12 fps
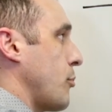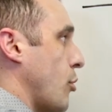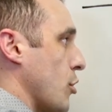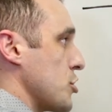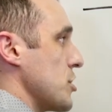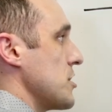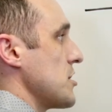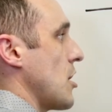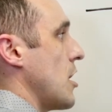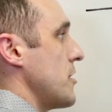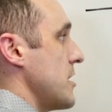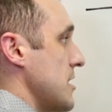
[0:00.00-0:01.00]
portions
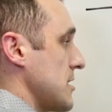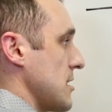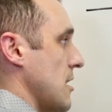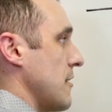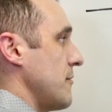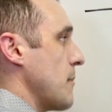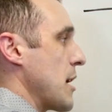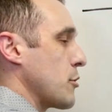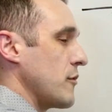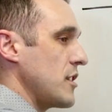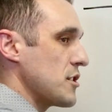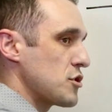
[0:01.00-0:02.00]
on this uh,
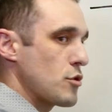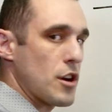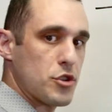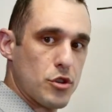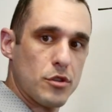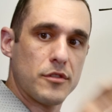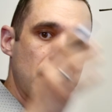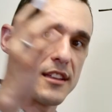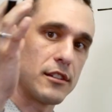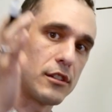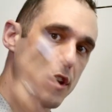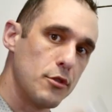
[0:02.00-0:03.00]
microvia structure then
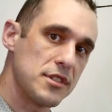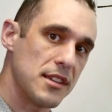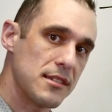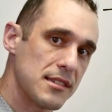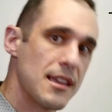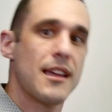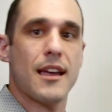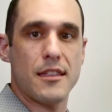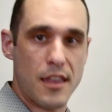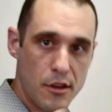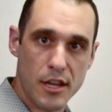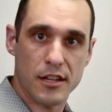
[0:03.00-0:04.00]
closes,
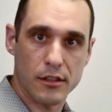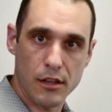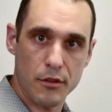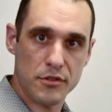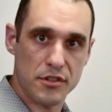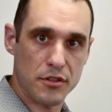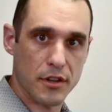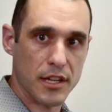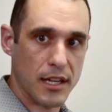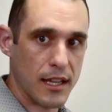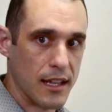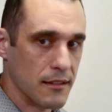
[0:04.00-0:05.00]
and then you get a closed
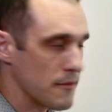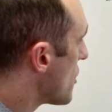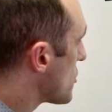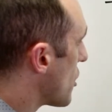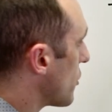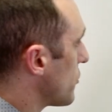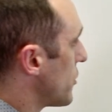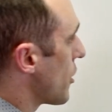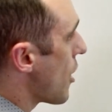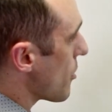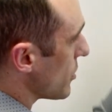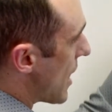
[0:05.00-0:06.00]
circuit again. So there
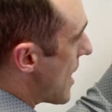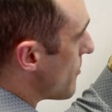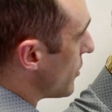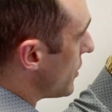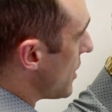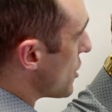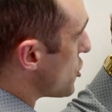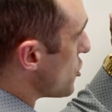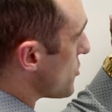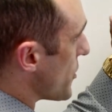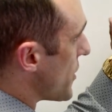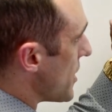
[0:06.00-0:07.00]
are reliability
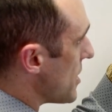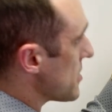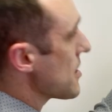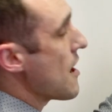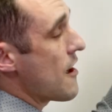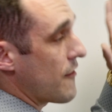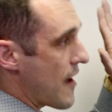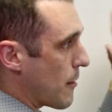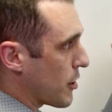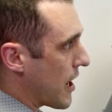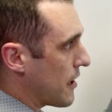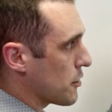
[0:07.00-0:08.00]
issues with these.
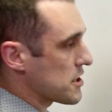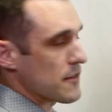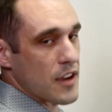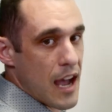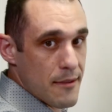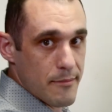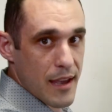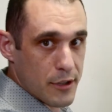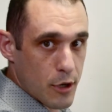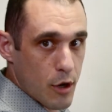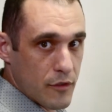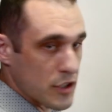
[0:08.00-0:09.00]
Fabricators have gotten
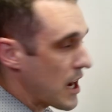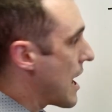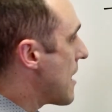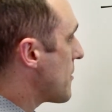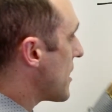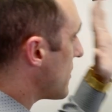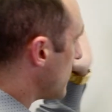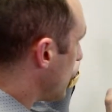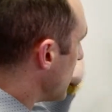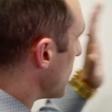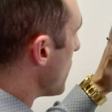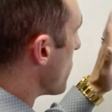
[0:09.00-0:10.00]
better over time at
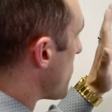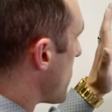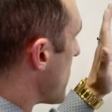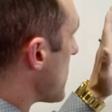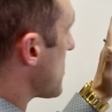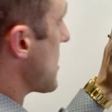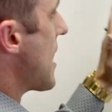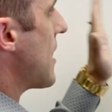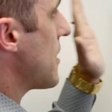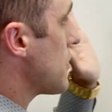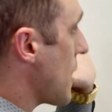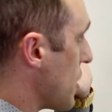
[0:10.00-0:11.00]
dealing with this
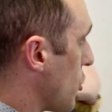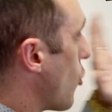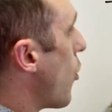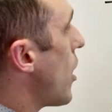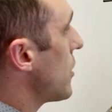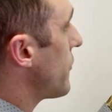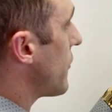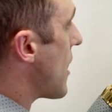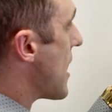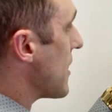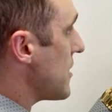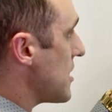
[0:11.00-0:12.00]
and, and
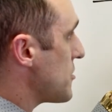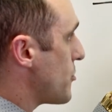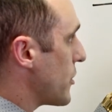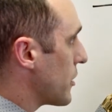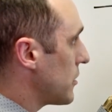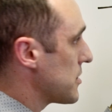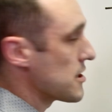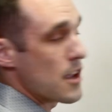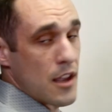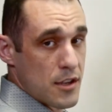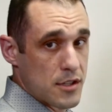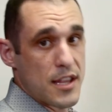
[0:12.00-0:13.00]
qualifying these builds
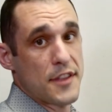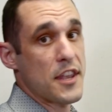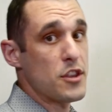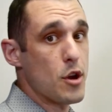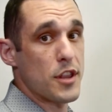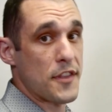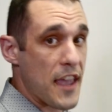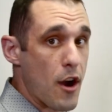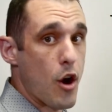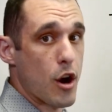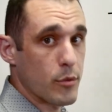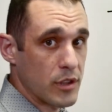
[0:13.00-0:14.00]
so that they know that they are